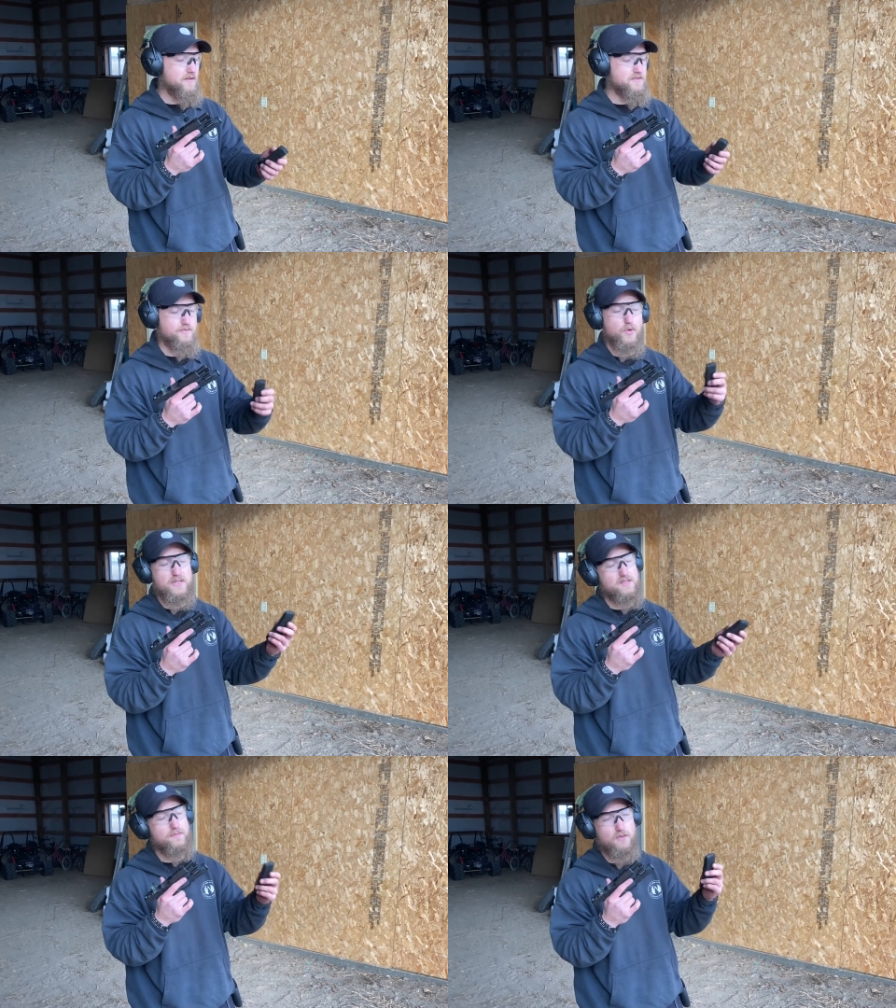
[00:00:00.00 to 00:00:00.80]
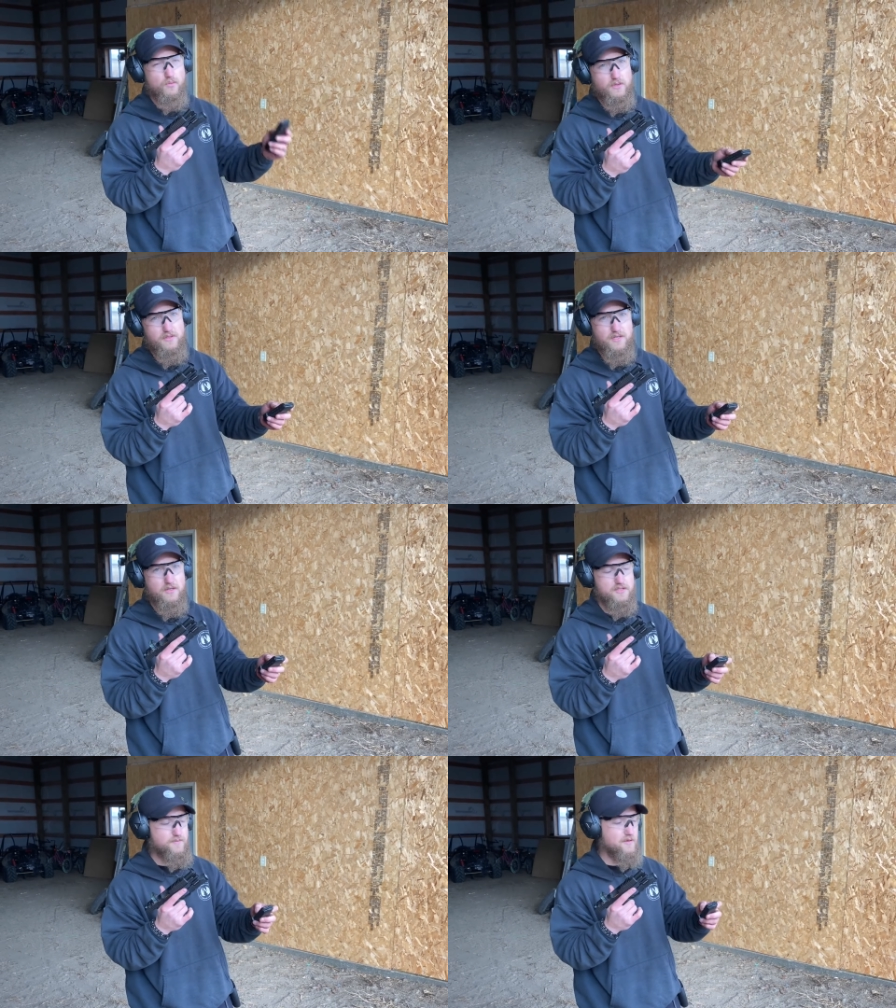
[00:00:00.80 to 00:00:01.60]
of why somebody wouldn't
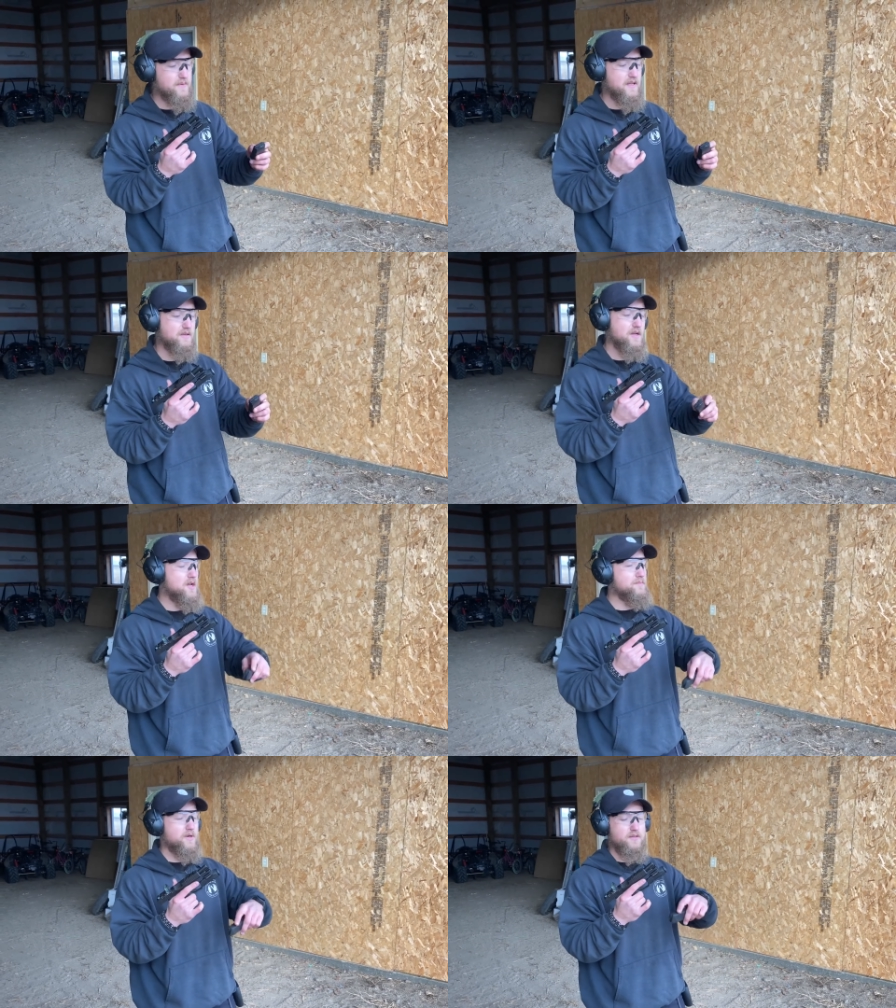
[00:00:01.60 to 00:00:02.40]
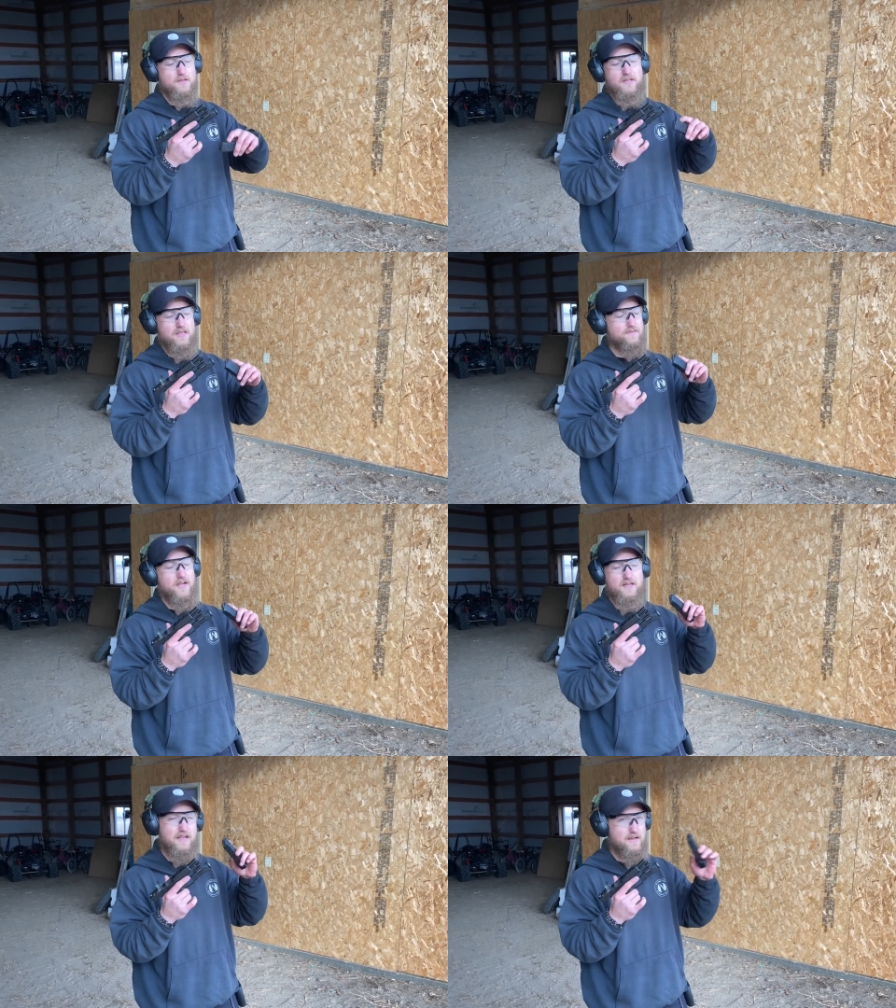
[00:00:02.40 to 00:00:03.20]
carry a spare mag. But if I
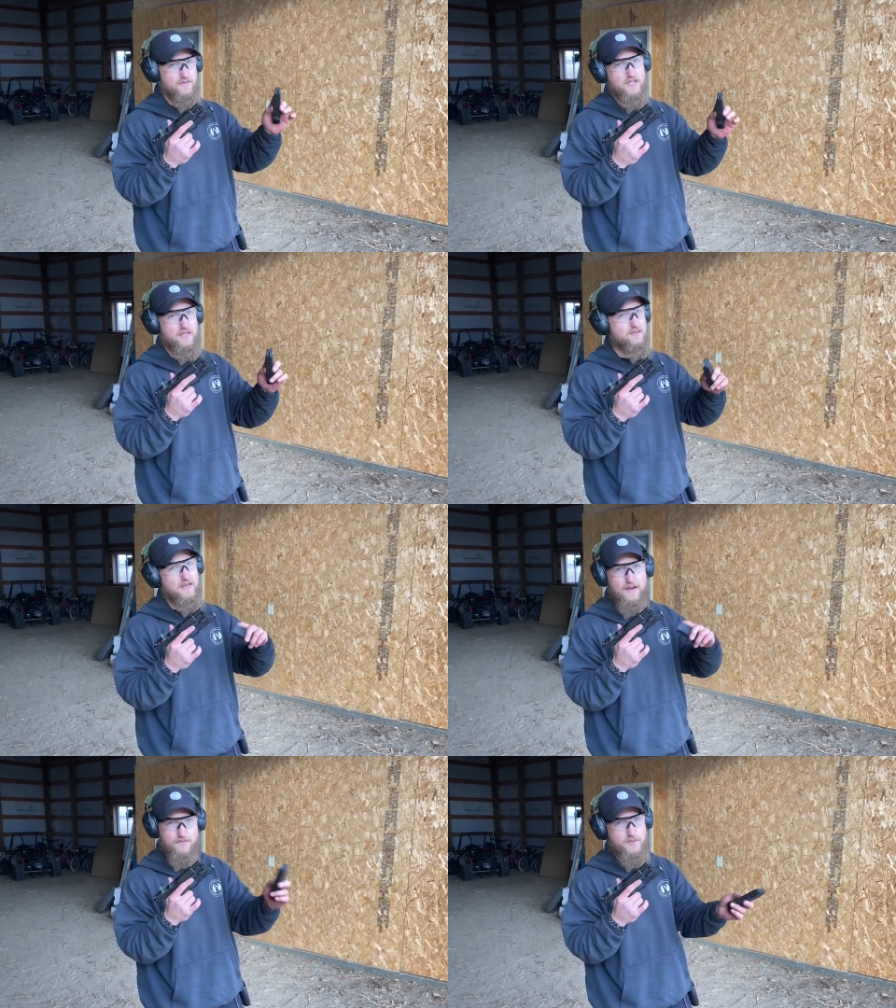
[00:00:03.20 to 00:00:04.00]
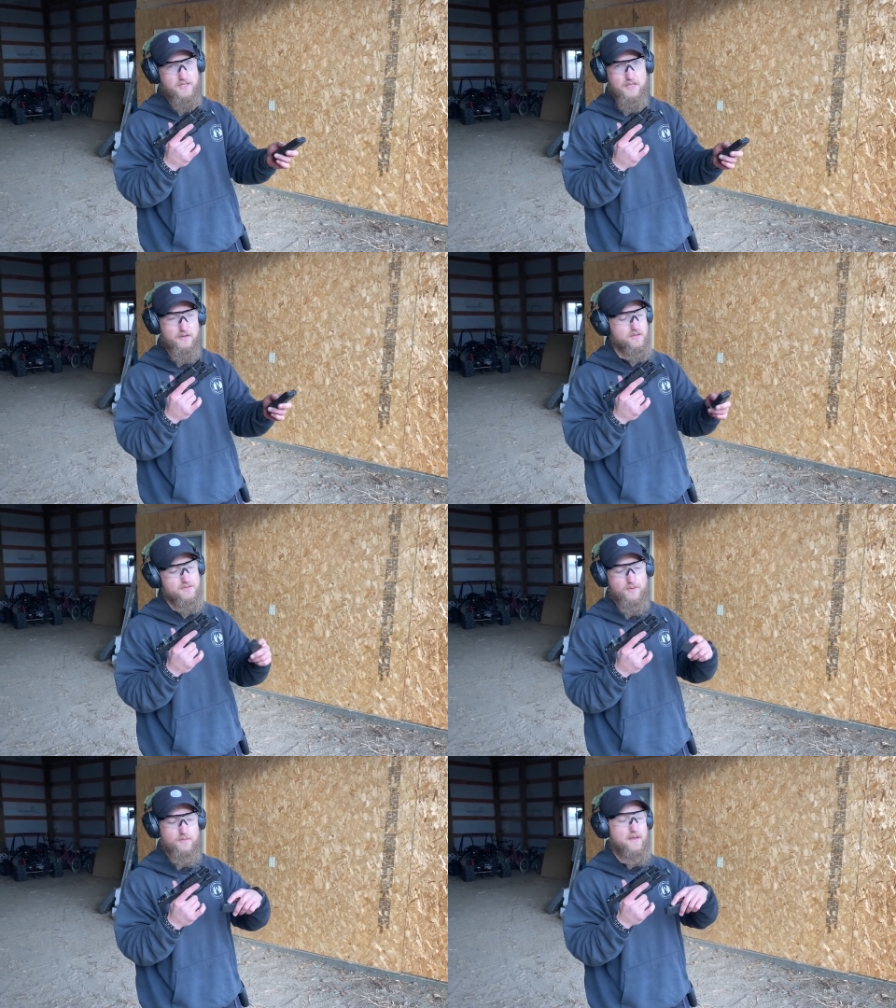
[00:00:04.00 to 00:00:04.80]
could advocate that everybody carry a
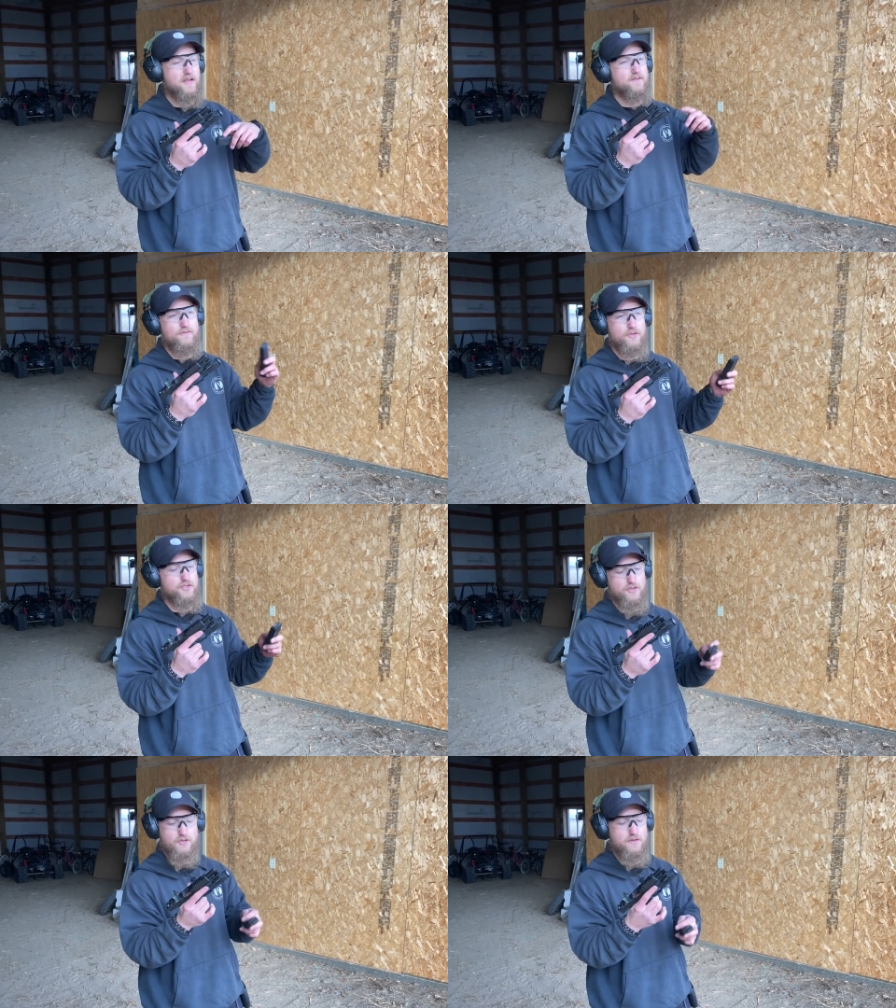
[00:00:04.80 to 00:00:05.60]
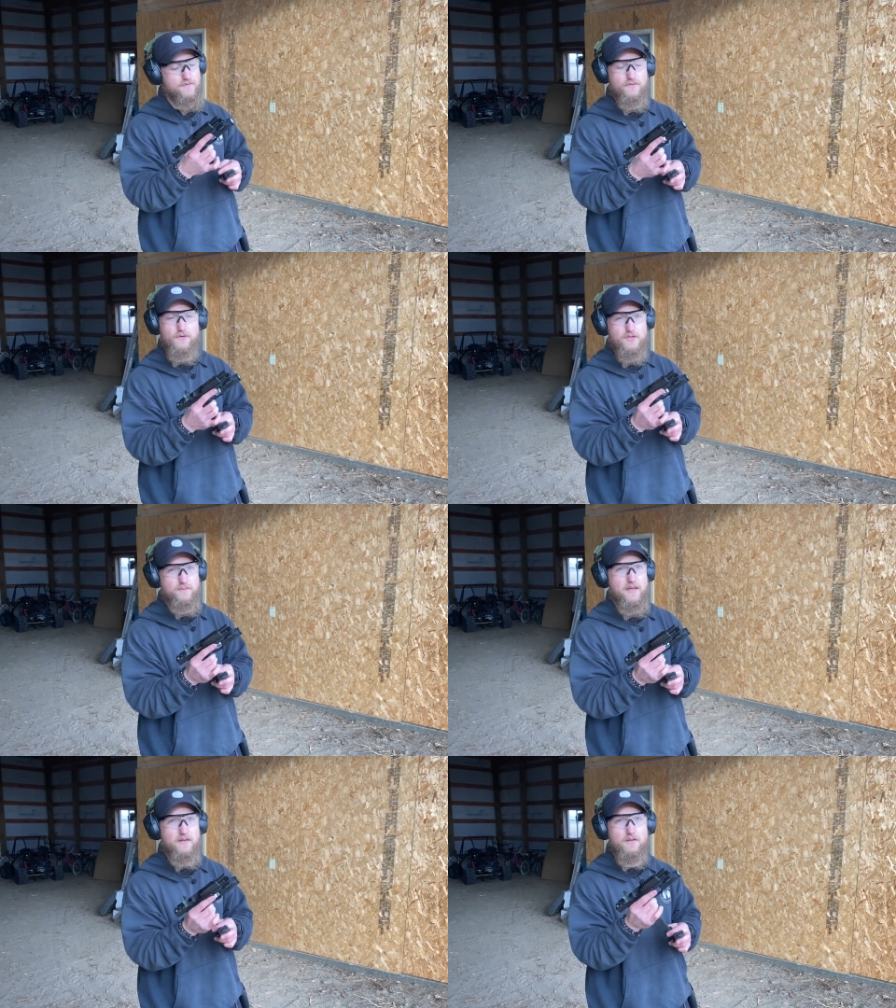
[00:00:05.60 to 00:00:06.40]
spare mag for sure, if your first
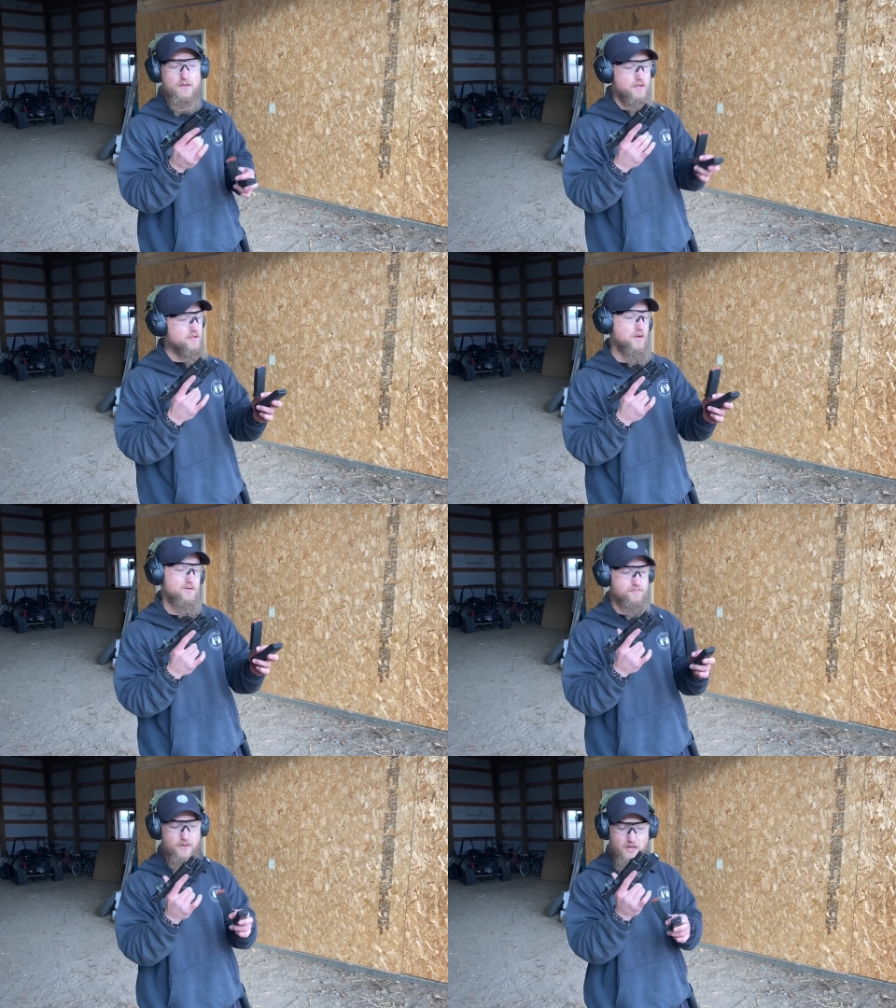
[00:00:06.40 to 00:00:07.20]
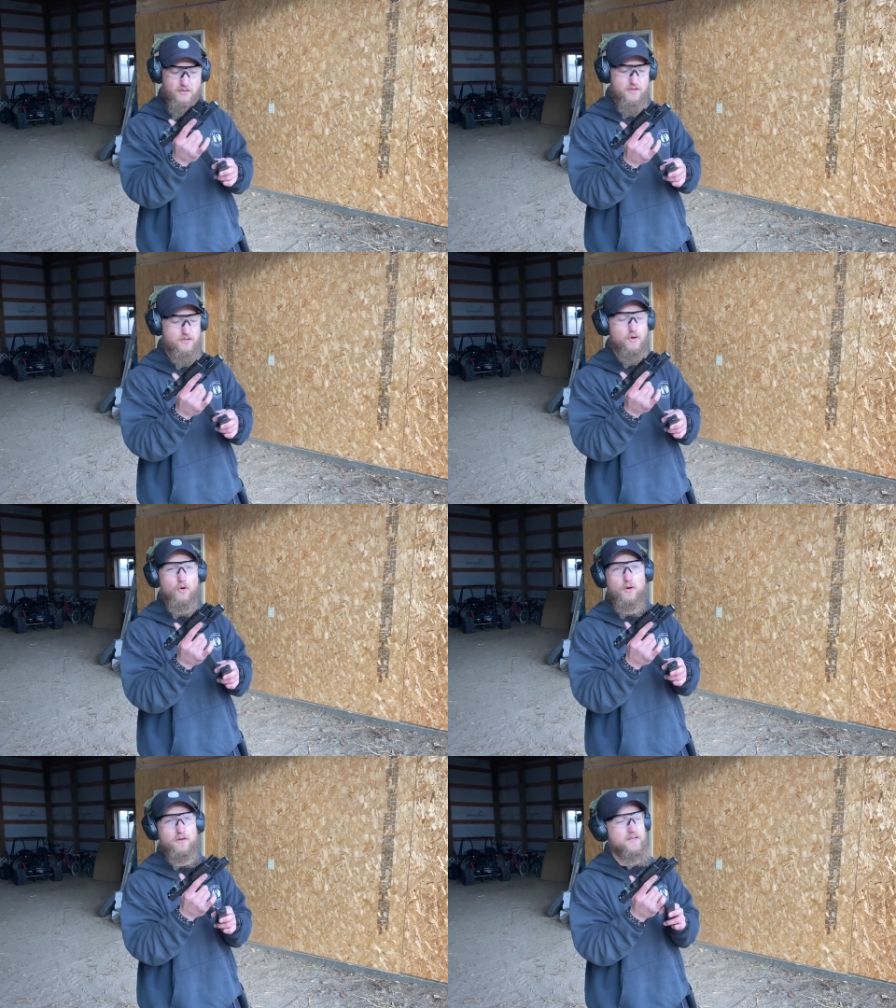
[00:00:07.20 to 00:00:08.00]
mag goes bunk
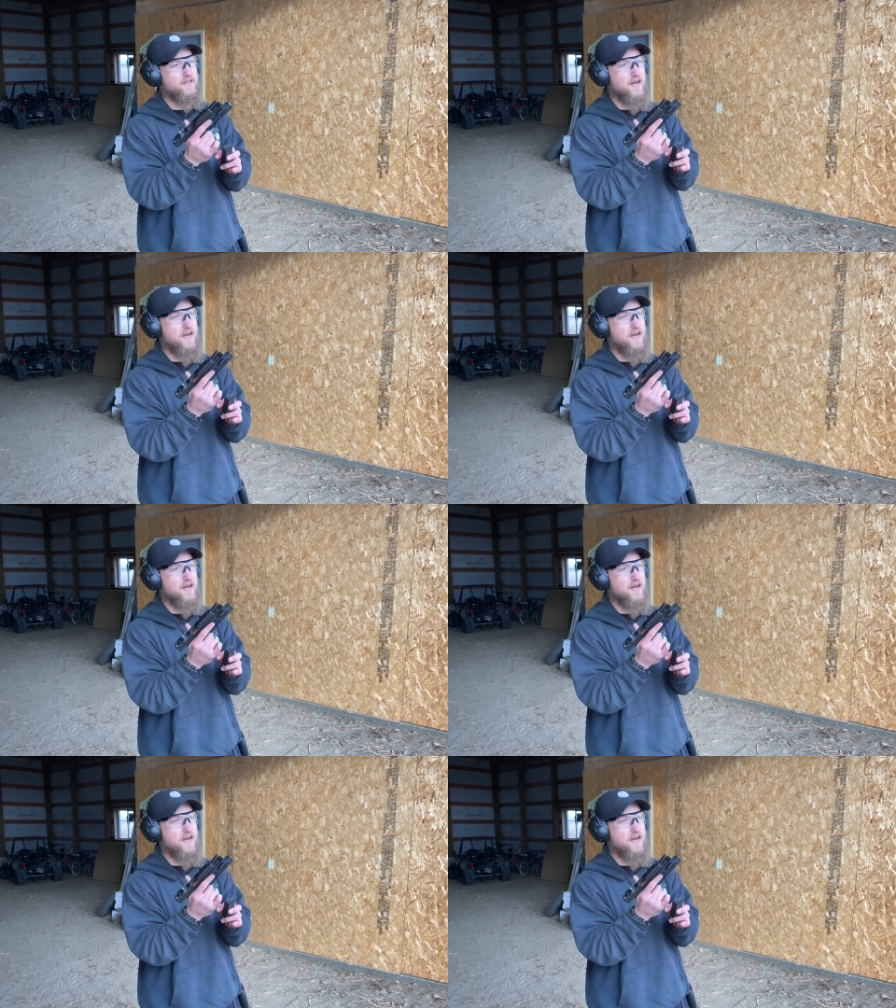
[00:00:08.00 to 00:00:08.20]
or God